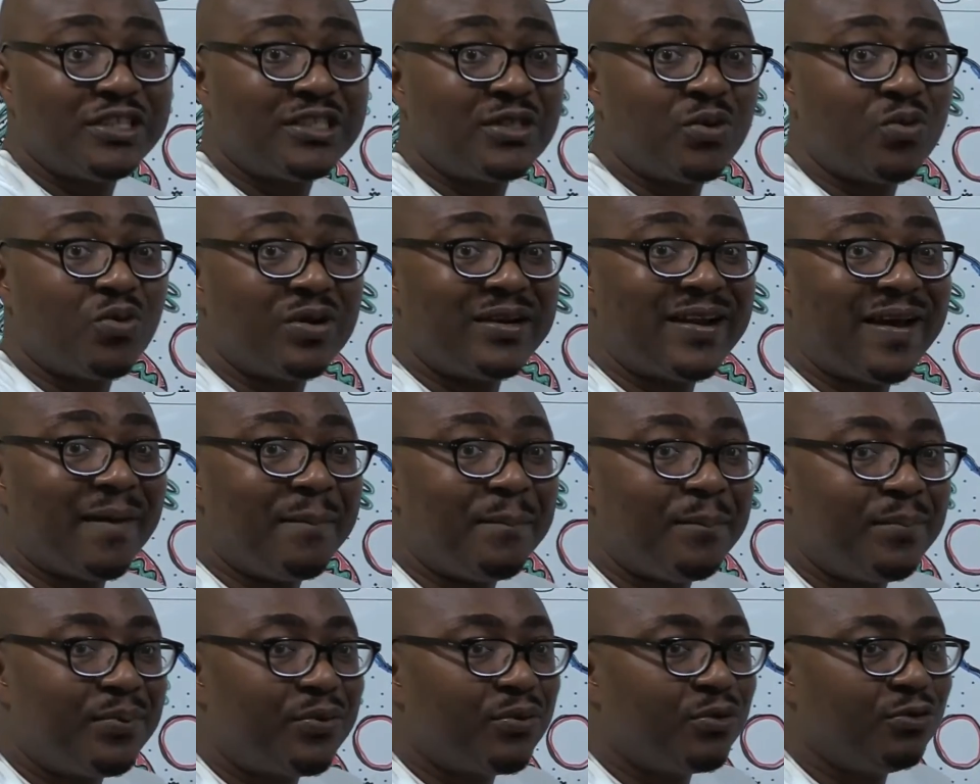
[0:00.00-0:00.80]
is the one
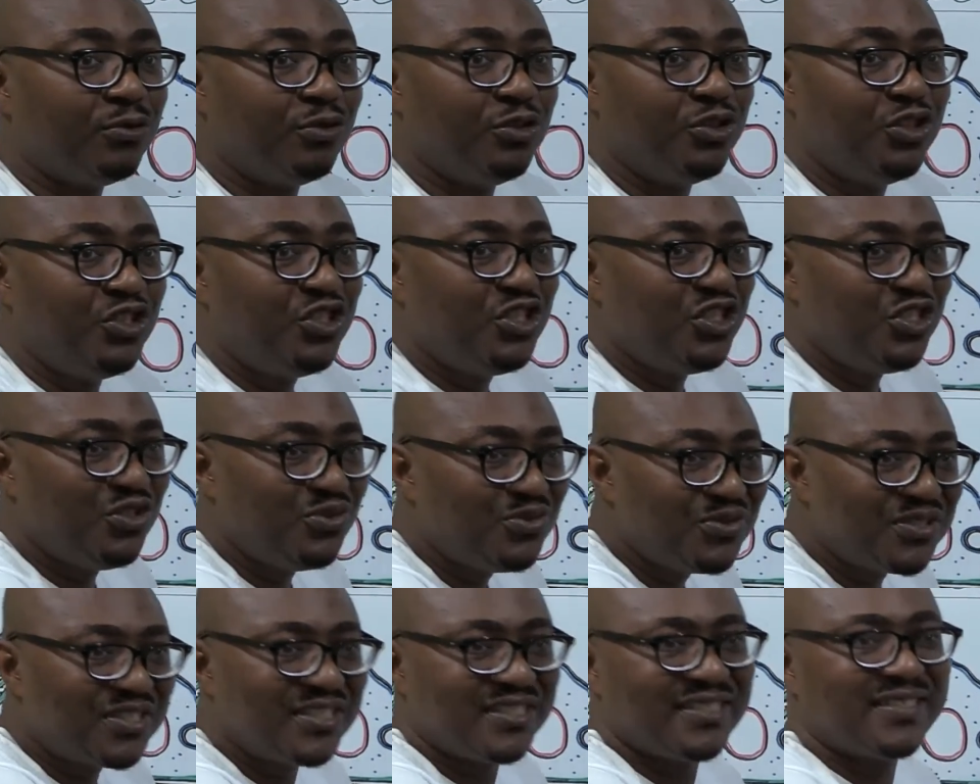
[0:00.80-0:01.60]
that
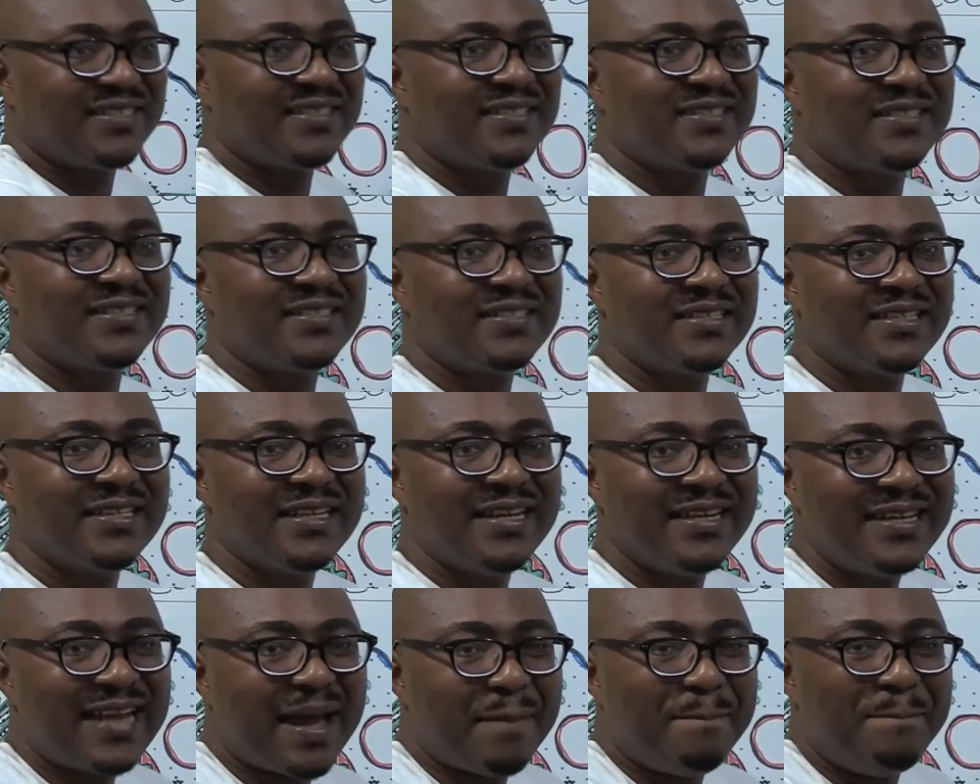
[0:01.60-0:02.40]
produces,
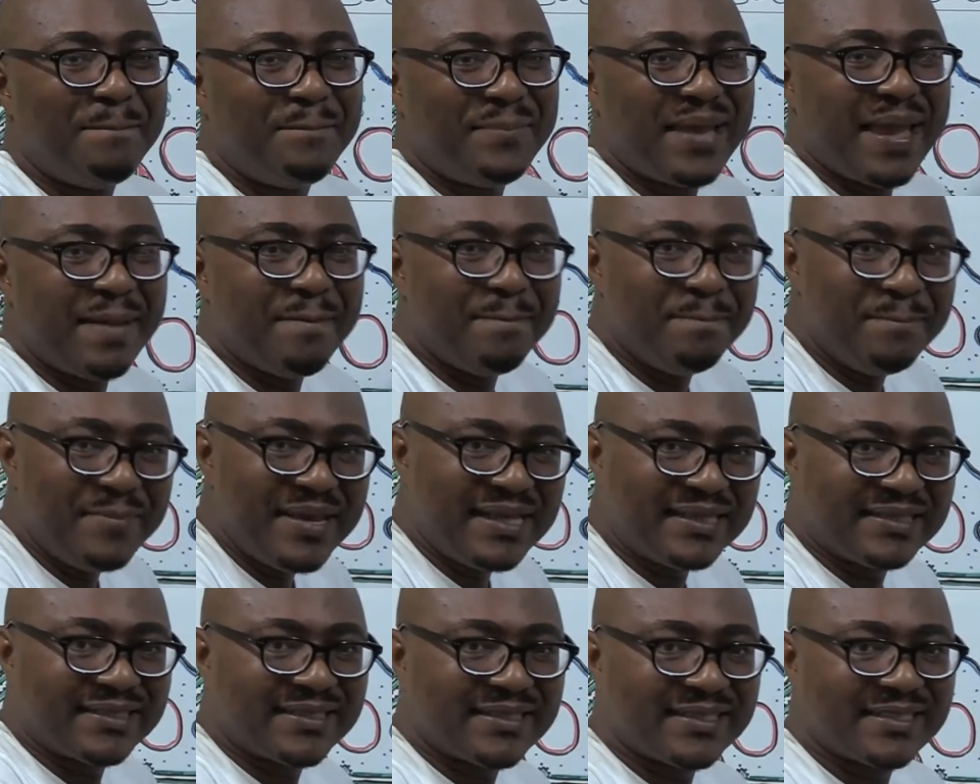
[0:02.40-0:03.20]
that
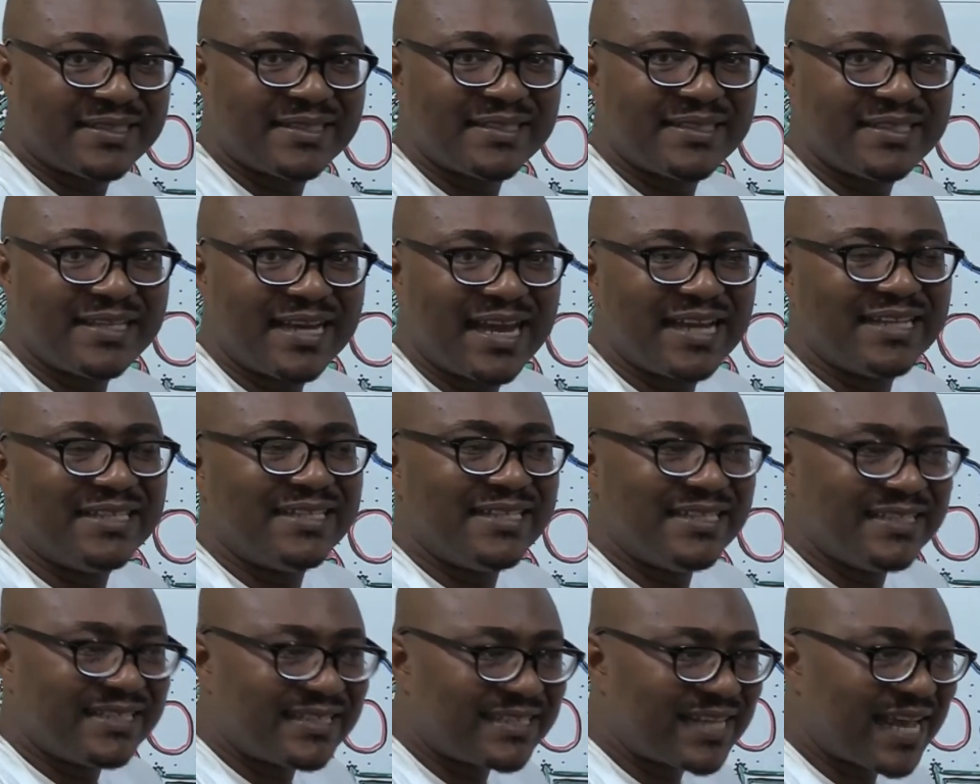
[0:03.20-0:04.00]
permits and
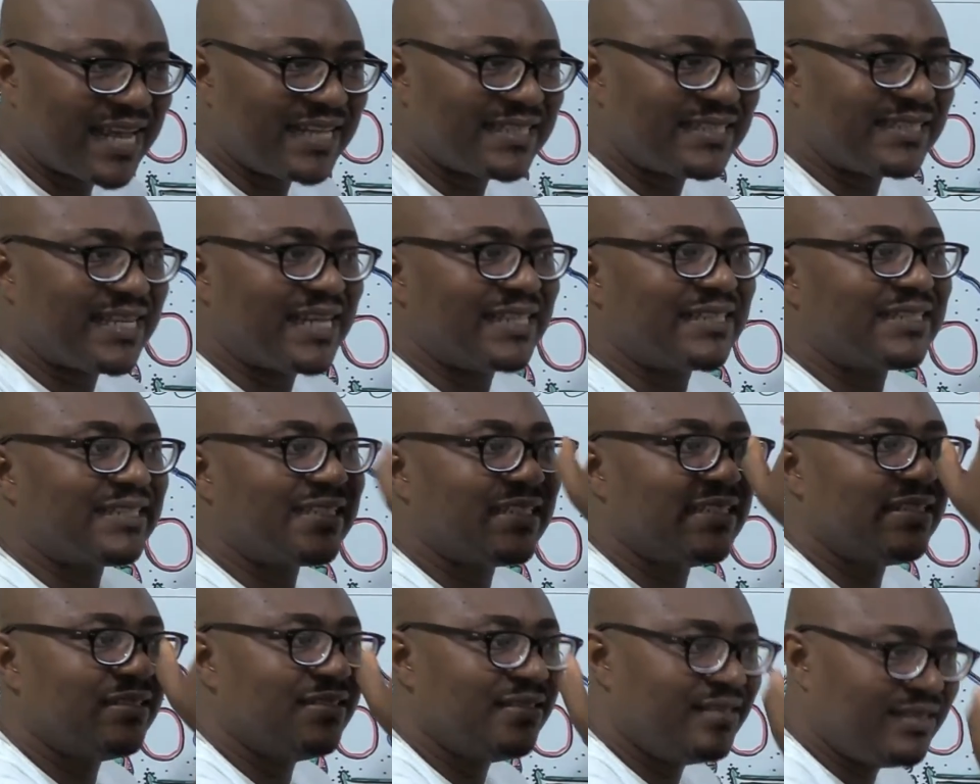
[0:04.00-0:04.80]
decides that
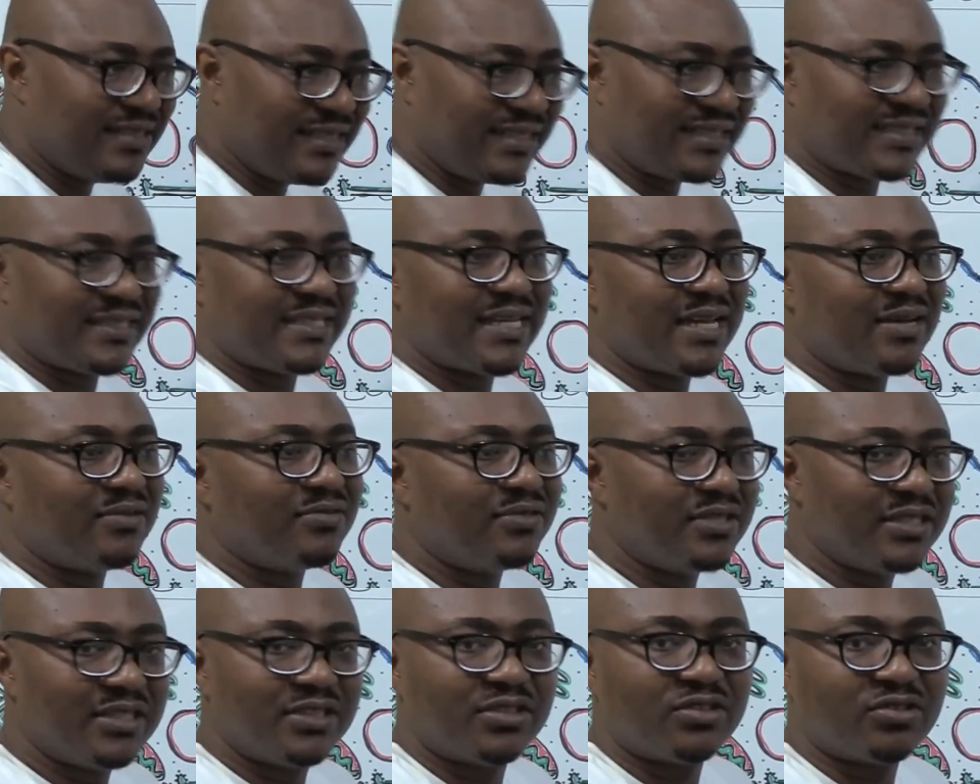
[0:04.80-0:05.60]
this
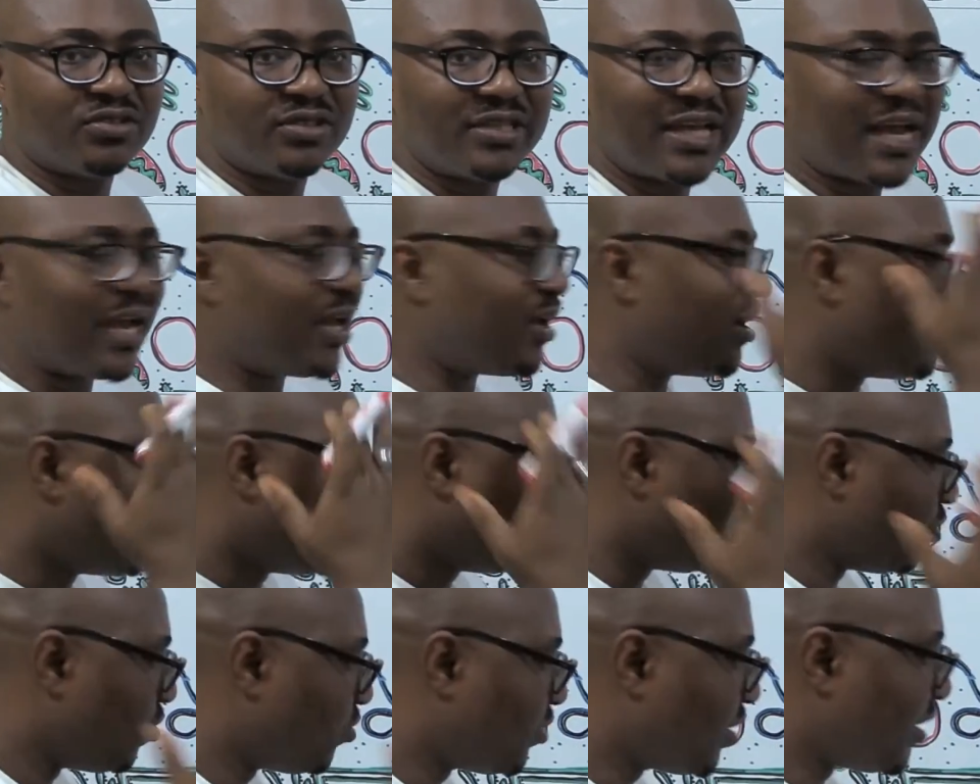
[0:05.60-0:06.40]
cell needs to die.
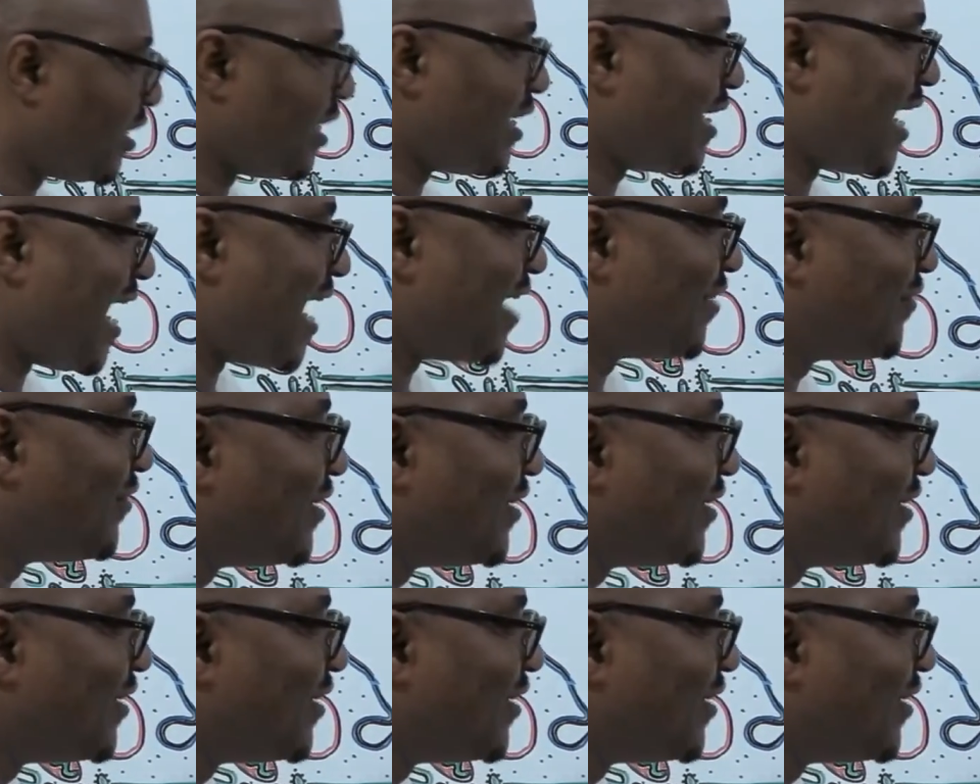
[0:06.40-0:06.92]
Okay? And